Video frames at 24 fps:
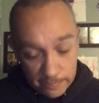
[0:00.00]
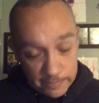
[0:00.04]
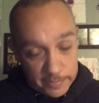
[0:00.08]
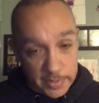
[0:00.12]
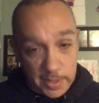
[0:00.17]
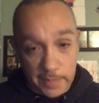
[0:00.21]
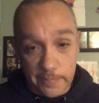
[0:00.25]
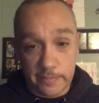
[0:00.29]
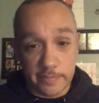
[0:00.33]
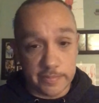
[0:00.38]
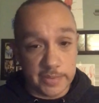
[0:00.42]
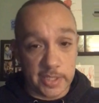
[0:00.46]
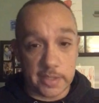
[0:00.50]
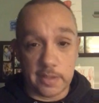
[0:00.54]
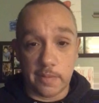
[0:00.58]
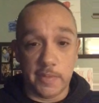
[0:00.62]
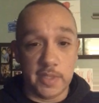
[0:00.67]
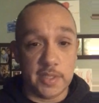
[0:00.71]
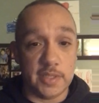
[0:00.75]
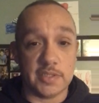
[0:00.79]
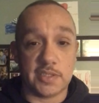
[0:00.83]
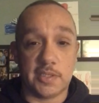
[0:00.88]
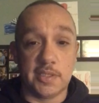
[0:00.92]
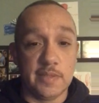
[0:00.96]
I'm like
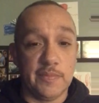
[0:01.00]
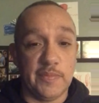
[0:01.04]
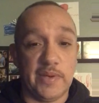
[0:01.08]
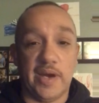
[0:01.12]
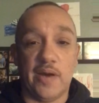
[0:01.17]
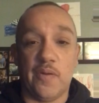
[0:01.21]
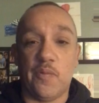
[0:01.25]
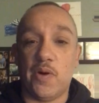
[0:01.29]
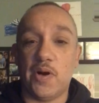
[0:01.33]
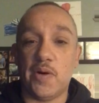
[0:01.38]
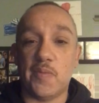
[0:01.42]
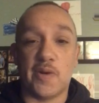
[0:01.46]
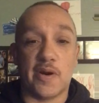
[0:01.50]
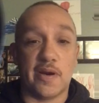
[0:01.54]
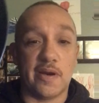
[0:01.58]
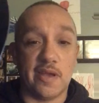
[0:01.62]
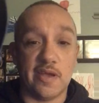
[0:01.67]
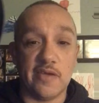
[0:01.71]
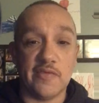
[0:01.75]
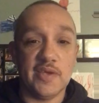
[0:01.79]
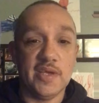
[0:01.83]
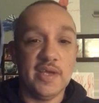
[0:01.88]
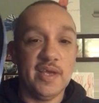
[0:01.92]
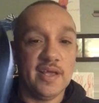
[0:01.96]
amazed by a Walmart
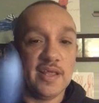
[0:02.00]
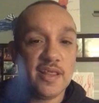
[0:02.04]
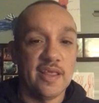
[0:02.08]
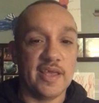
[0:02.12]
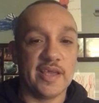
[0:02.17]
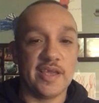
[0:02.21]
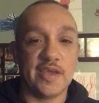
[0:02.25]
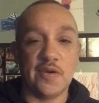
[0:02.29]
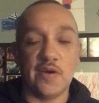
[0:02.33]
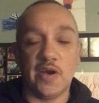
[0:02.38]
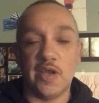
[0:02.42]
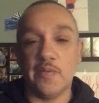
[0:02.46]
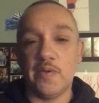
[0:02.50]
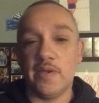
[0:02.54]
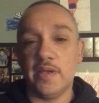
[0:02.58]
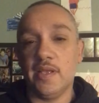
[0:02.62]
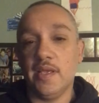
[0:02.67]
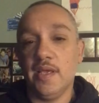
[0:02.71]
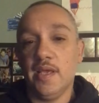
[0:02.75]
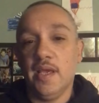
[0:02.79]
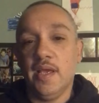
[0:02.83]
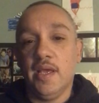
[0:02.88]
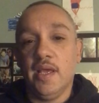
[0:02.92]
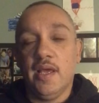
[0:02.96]
knife. Like, you know what I
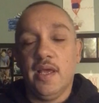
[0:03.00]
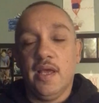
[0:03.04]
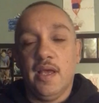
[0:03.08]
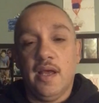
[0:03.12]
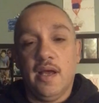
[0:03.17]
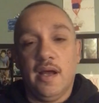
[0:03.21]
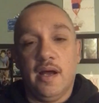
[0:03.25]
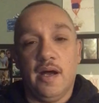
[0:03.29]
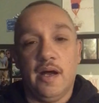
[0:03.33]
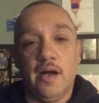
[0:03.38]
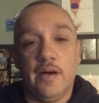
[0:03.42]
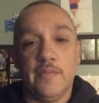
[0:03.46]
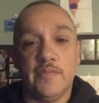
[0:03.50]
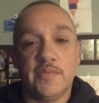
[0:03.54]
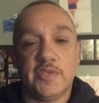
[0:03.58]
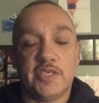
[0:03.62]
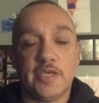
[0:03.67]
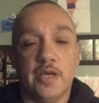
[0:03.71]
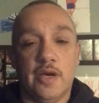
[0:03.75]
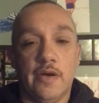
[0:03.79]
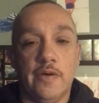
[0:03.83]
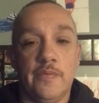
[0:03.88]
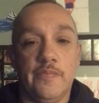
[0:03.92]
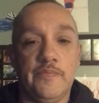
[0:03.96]
mean?
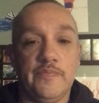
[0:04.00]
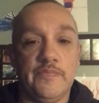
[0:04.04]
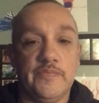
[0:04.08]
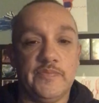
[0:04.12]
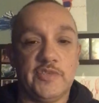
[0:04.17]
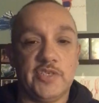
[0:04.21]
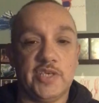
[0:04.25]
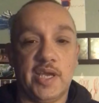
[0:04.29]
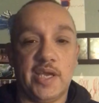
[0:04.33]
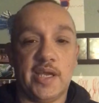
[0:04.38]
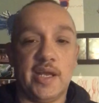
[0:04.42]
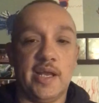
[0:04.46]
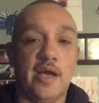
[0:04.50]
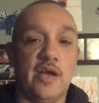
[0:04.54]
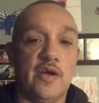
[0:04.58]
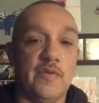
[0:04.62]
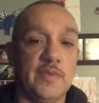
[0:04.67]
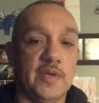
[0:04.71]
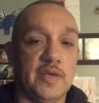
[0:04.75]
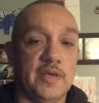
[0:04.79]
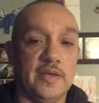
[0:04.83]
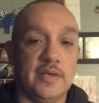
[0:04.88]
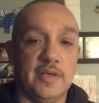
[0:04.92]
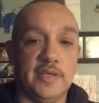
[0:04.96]
So check it out,
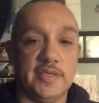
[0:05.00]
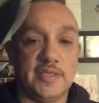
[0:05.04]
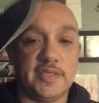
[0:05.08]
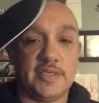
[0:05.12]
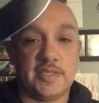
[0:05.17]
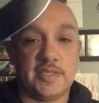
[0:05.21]
man.